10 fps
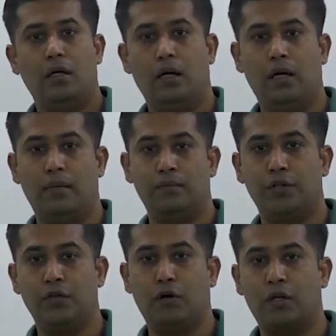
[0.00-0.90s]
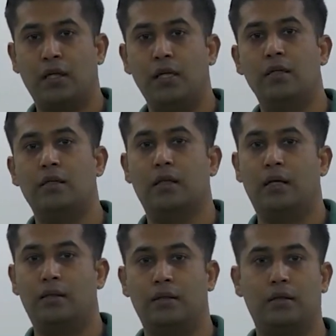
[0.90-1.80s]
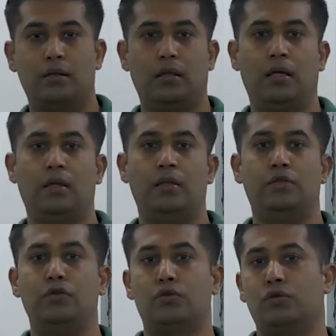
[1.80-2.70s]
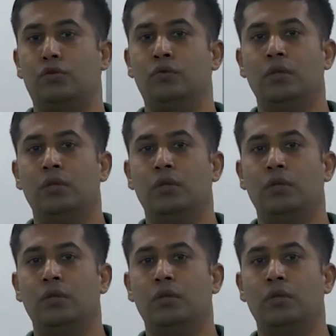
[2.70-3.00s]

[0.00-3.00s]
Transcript: Um, the water heater that uh, is used to